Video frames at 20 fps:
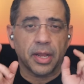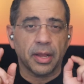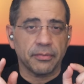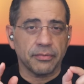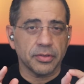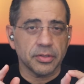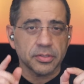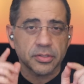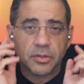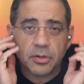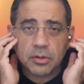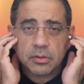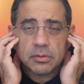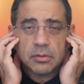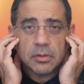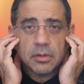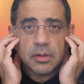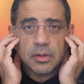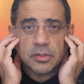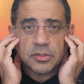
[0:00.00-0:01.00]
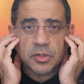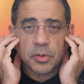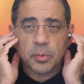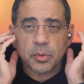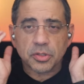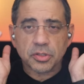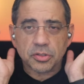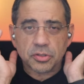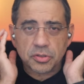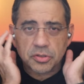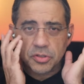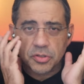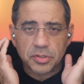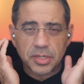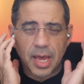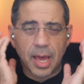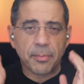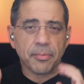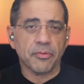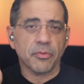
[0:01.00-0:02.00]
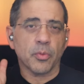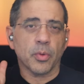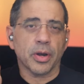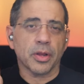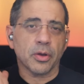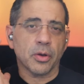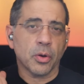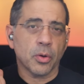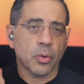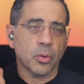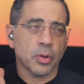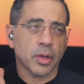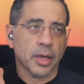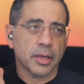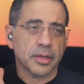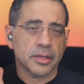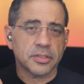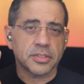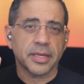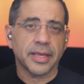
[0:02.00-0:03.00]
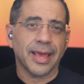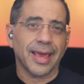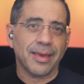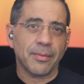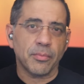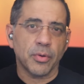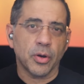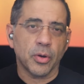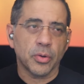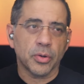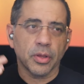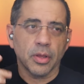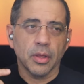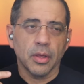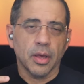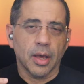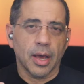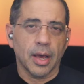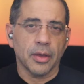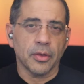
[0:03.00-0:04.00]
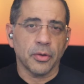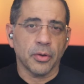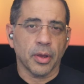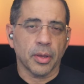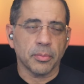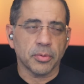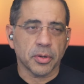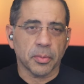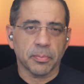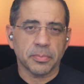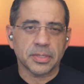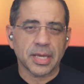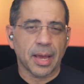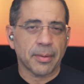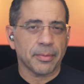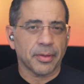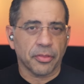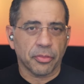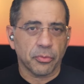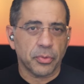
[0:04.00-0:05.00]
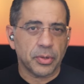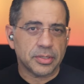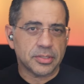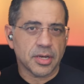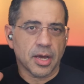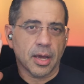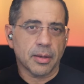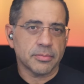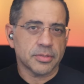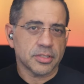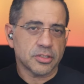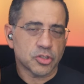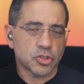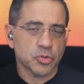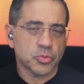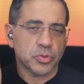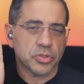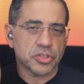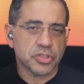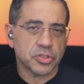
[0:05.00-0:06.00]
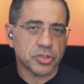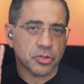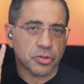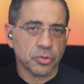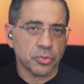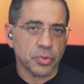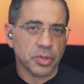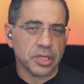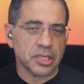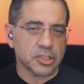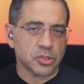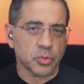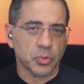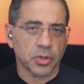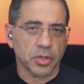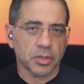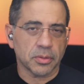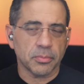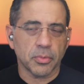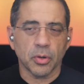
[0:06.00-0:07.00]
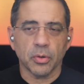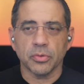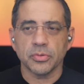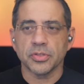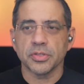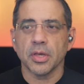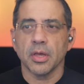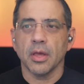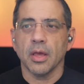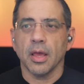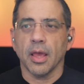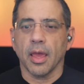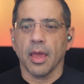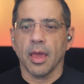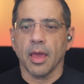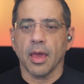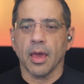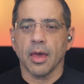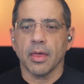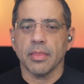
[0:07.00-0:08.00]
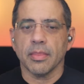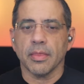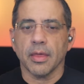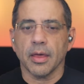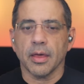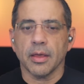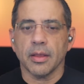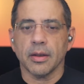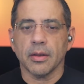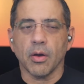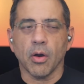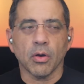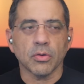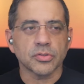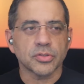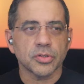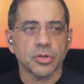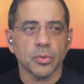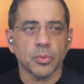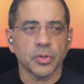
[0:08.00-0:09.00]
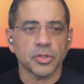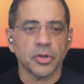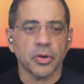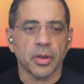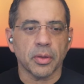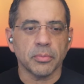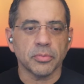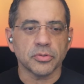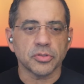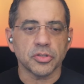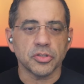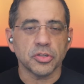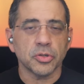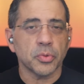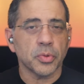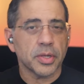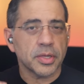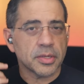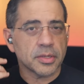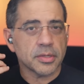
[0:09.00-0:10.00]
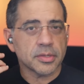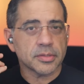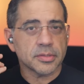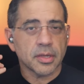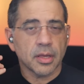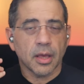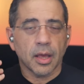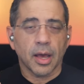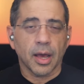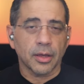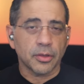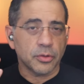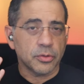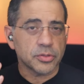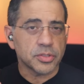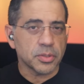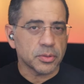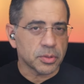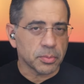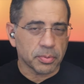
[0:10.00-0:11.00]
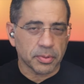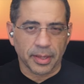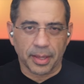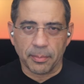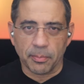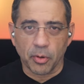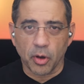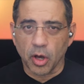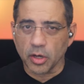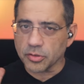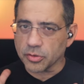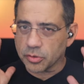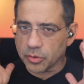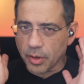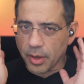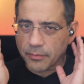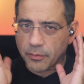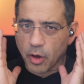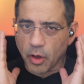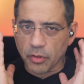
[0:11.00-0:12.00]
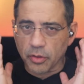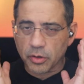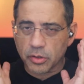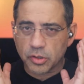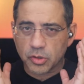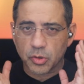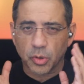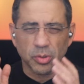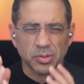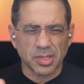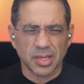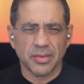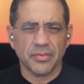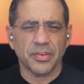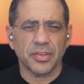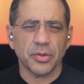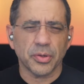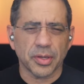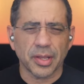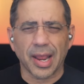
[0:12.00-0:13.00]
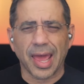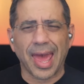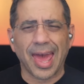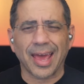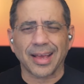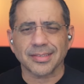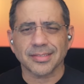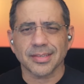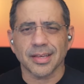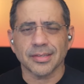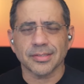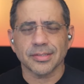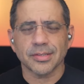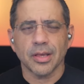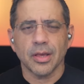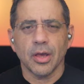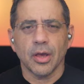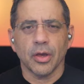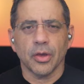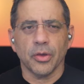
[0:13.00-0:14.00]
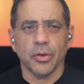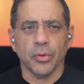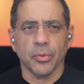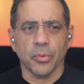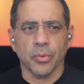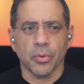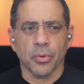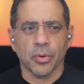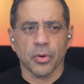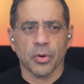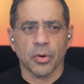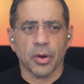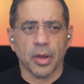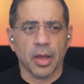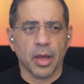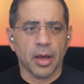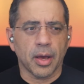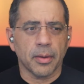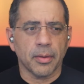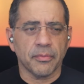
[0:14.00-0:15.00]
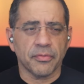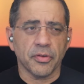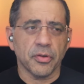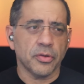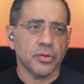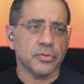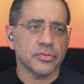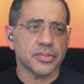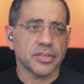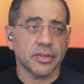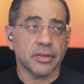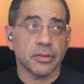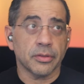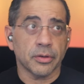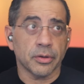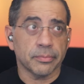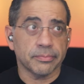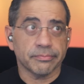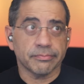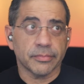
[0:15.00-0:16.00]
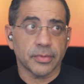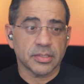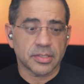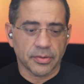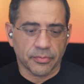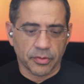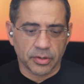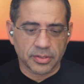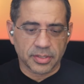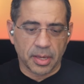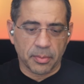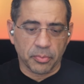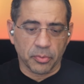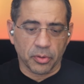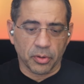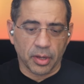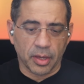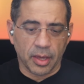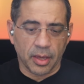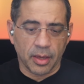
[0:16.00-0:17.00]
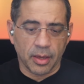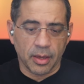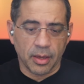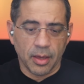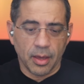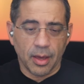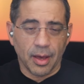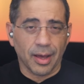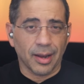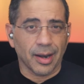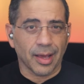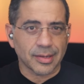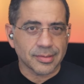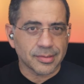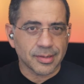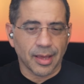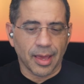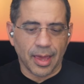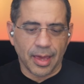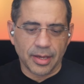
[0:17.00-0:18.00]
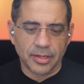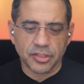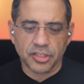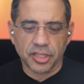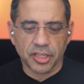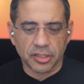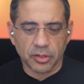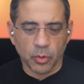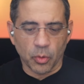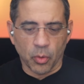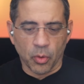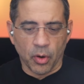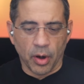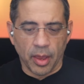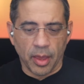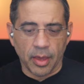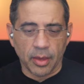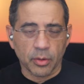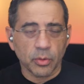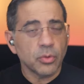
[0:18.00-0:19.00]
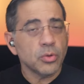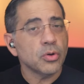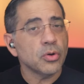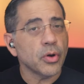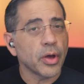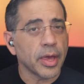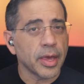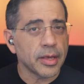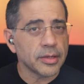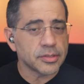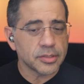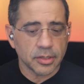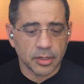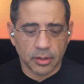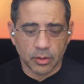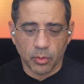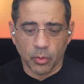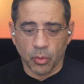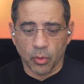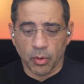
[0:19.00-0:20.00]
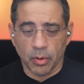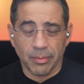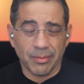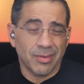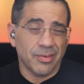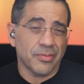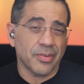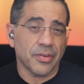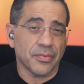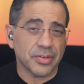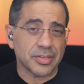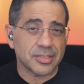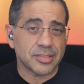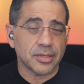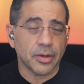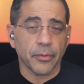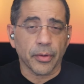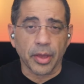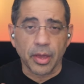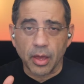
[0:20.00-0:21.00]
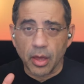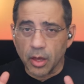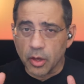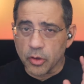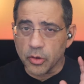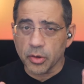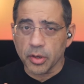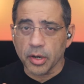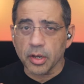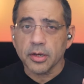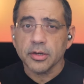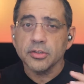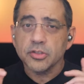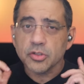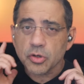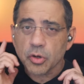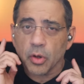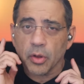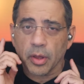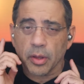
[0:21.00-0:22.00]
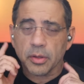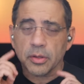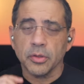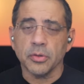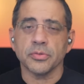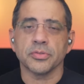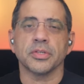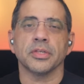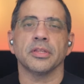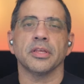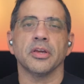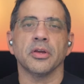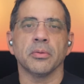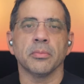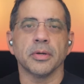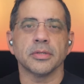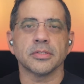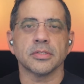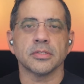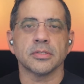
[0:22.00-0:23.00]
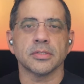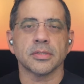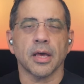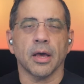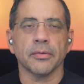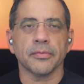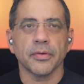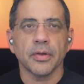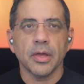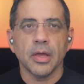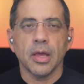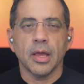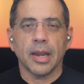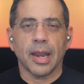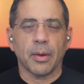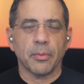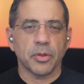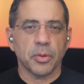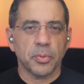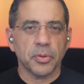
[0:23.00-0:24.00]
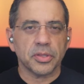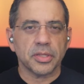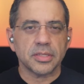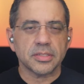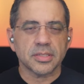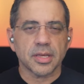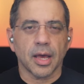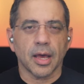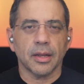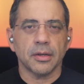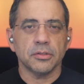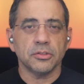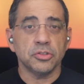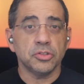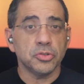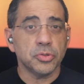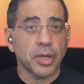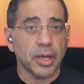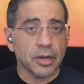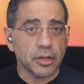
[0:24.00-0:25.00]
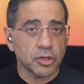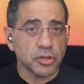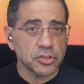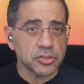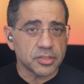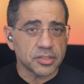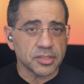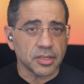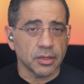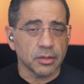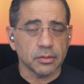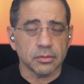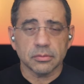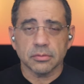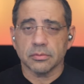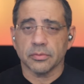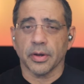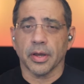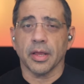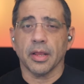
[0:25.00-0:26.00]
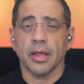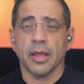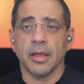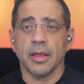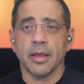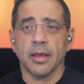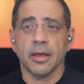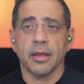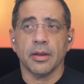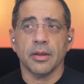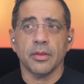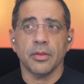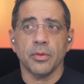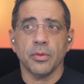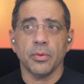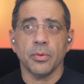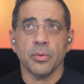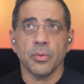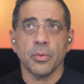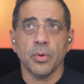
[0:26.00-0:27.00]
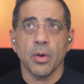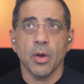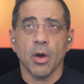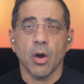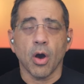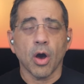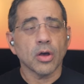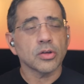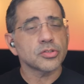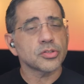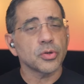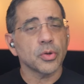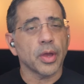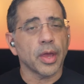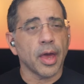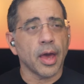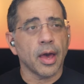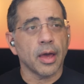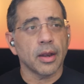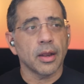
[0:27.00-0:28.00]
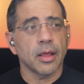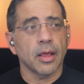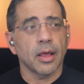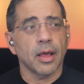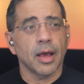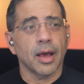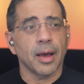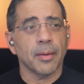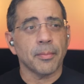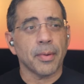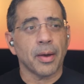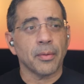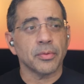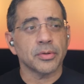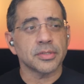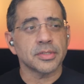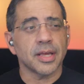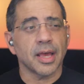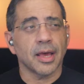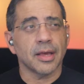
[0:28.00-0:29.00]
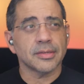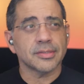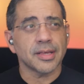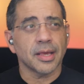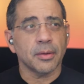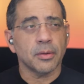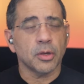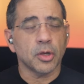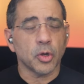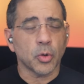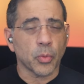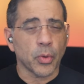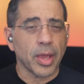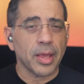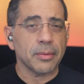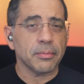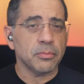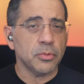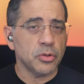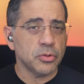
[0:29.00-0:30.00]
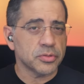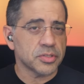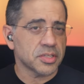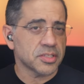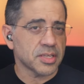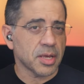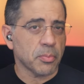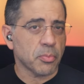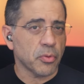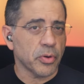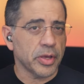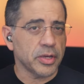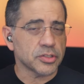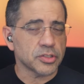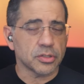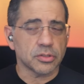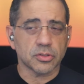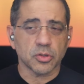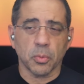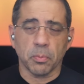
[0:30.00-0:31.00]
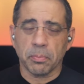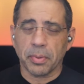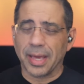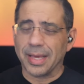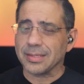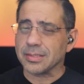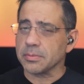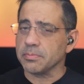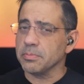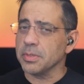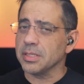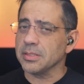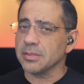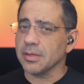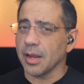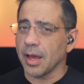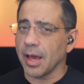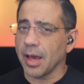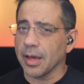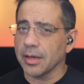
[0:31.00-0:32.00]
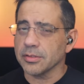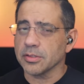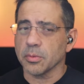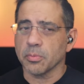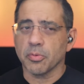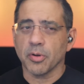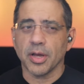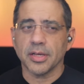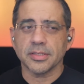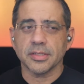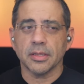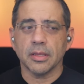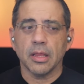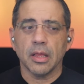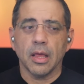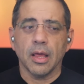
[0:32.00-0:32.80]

Not physical, so what you do is you tap if you want to go like into game mode. Uh, you're able to tap like three times and switch through each one of the modes. And then also what you're able to do is uh, use them to play pause. So you have all the controls and even you can access your, uh, if you're using either, let's say for example, a Alexa agent or a Google agent or even if it's Siri, you can control it using the earbuds itself. Now when you put these on, you do get a good seal, right? And you also get um, I would get, say, great music separation. So bass, mids, and highs are present.